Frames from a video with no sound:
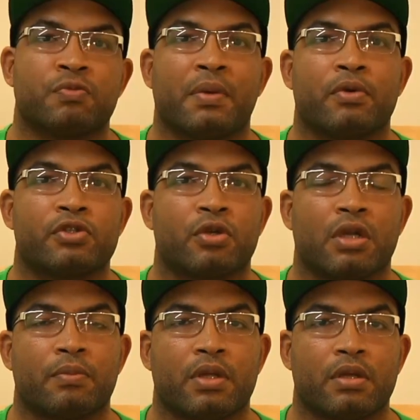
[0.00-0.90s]
memories
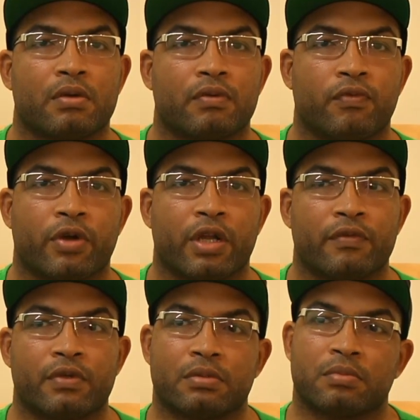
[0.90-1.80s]
gonna be
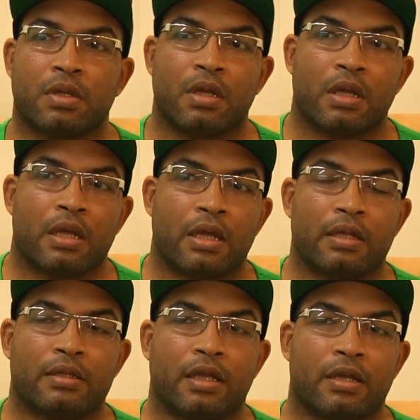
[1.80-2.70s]
forever,
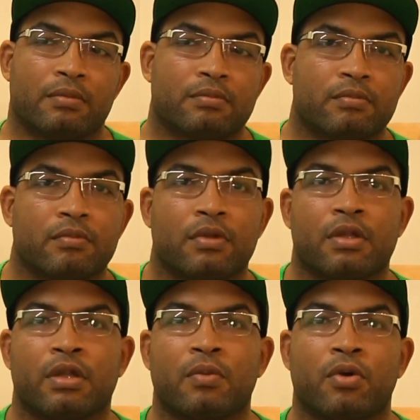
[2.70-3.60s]
and then
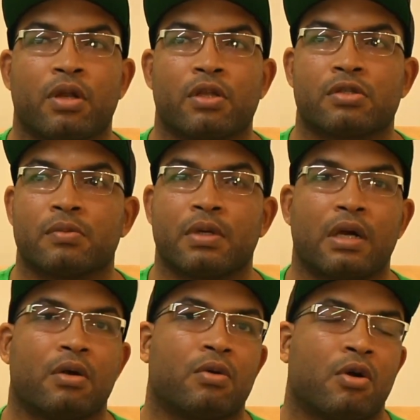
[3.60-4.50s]
the money
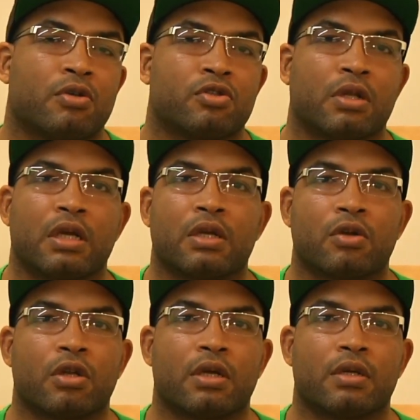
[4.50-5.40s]
somehow always
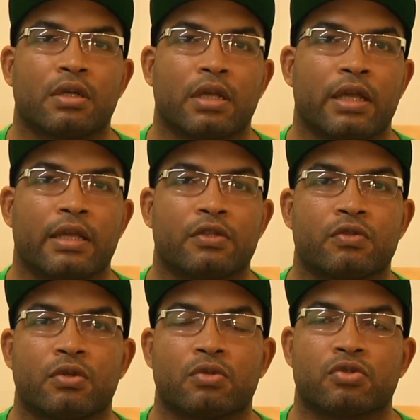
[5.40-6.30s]
gonna end,
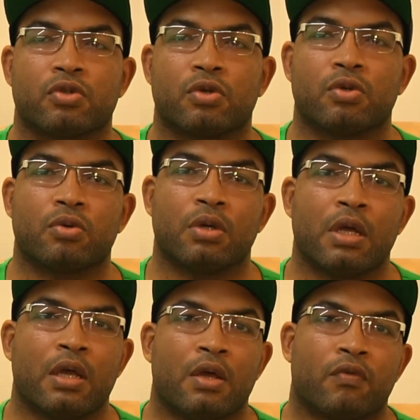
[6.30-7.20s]
you know. So
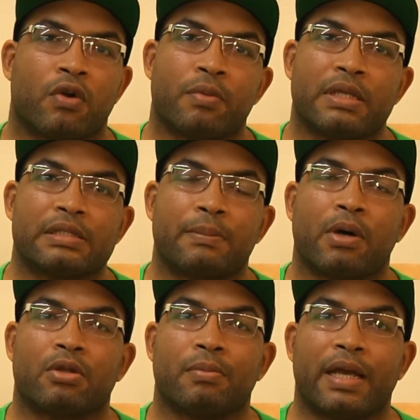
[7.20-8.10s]
for me, it's
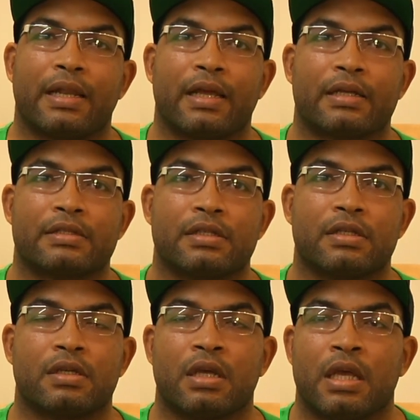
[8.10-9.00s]
about my
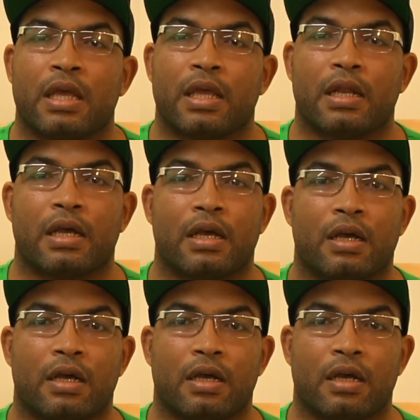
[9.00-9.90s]
legacy, and
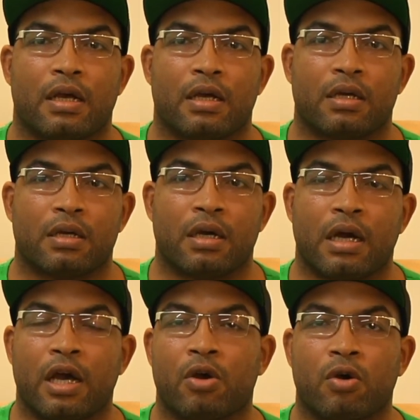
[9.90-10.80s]
I
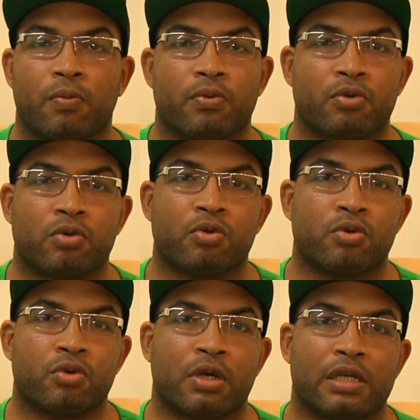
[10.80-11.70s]
hope
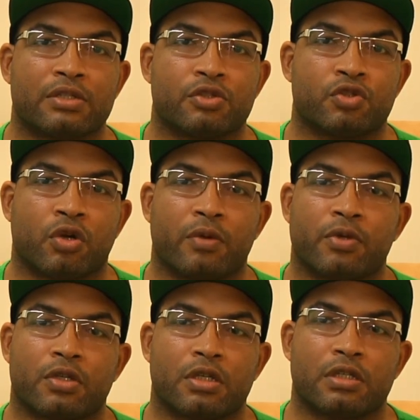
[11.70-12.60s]
you guys enjoy,
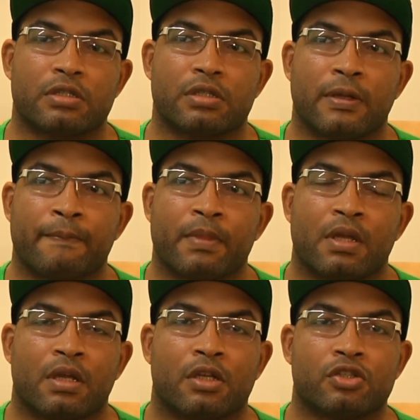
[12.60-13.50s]
because
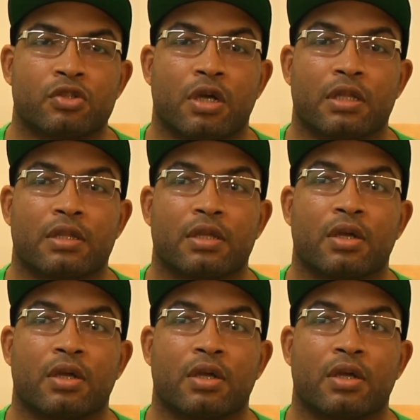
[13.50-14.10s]
it's not